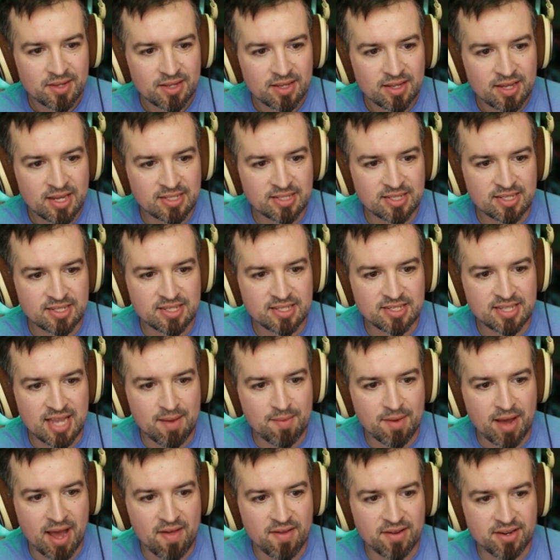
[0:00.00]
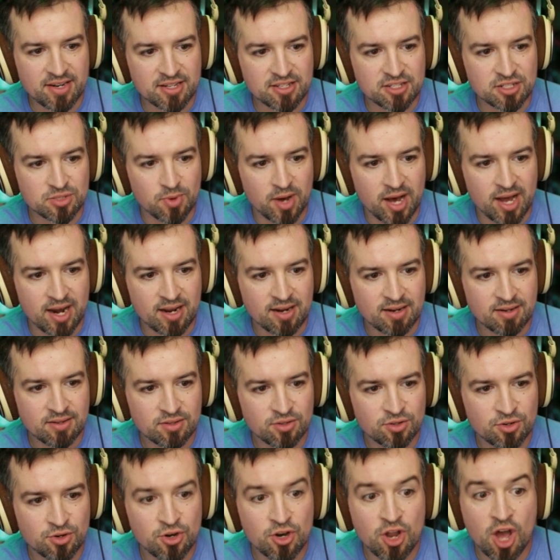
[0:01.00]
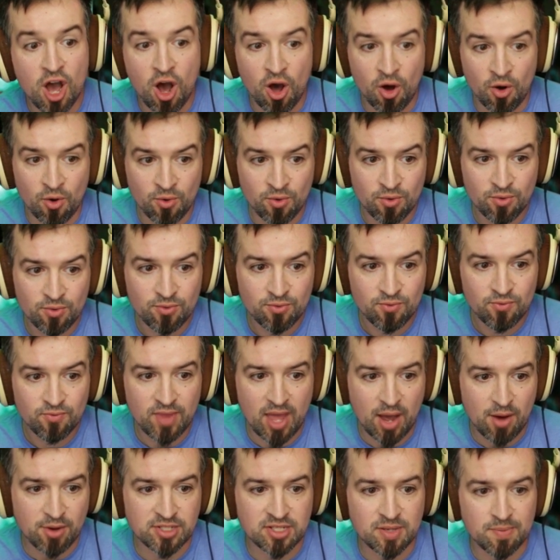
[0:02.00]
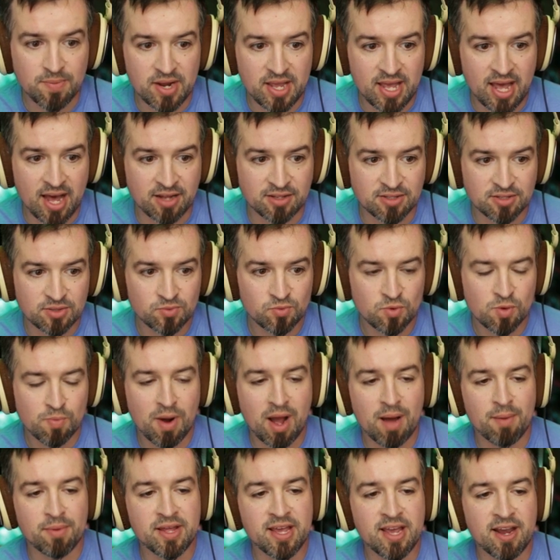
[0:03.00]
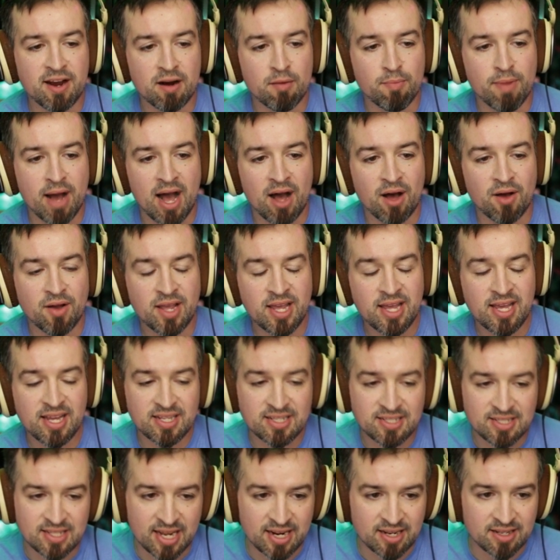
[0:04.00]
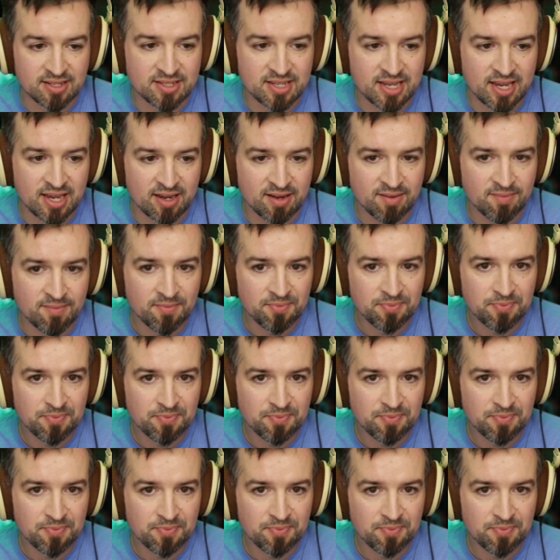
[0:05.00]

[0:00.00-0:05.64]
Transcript: Isn't this the same guy that did swatting? No, that was somebody else. We'll probably hear about his sentencing